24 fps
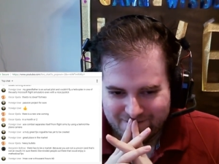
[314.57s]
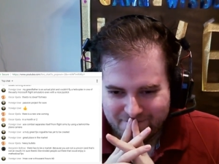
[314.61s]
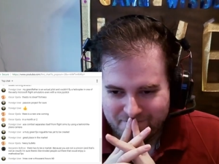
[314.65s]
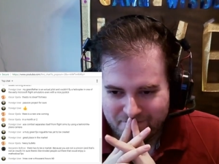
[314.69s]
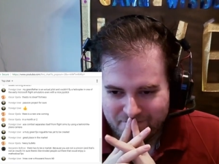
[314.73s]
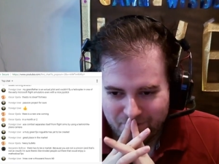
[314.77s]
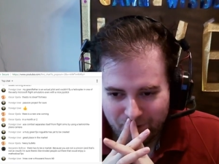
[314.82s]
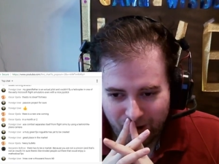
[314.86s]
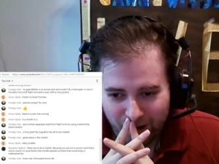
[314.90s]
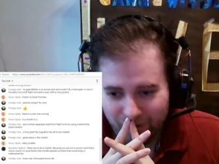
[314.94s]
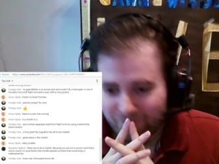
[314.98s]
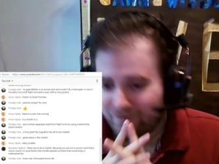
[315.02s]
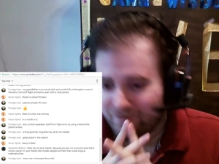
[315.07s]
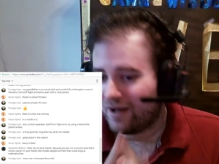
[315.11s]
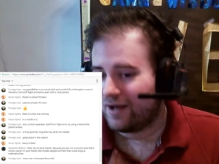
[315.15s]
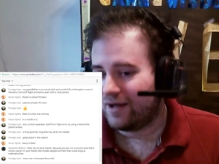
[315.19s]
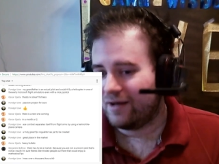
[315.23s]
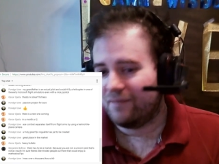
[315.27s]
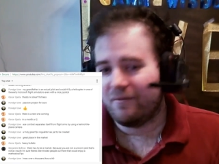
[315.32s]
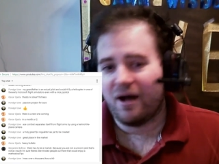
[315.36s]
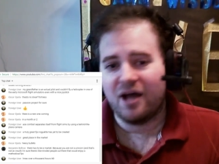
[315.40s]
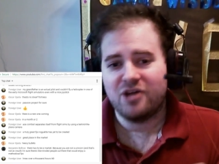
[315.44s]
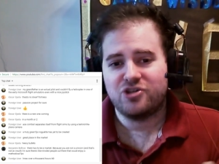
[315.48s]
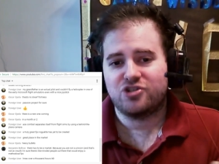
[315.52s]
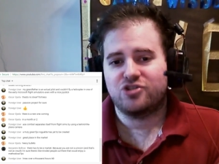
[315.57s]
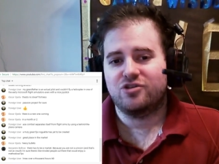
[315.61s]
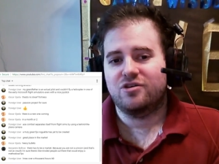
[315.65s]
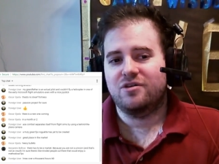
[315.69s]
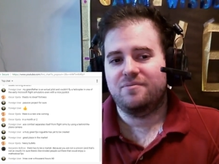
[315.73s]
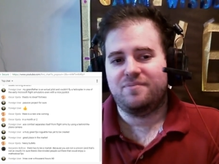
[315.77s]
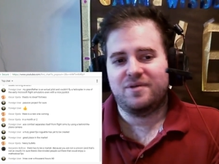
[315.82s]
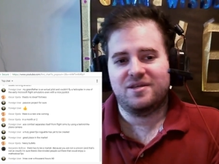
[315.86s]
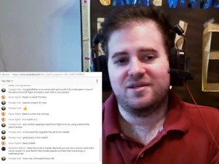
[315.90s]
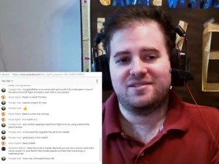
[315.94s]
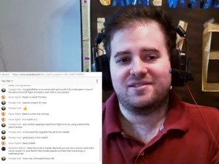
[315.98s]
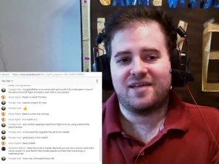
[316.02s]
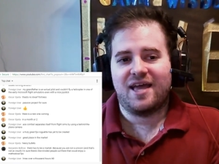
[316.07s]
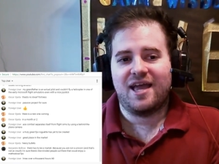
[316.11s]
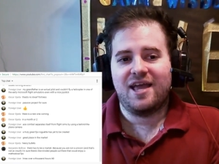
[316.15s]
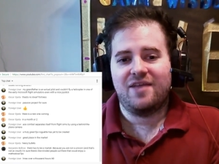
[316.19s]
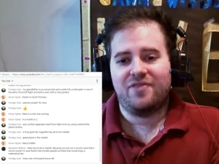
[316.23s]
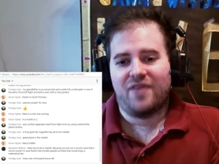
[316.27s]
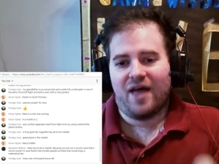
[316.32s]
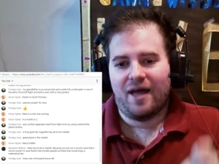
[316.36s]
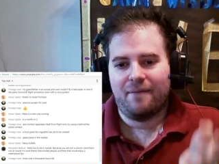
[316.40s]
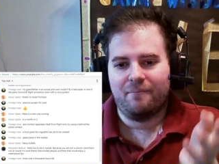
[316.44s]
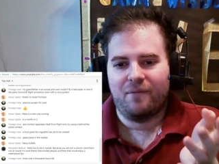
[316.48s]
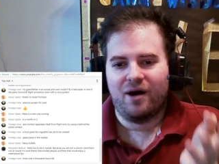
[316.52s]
Well, um, I shouldn't be saying that.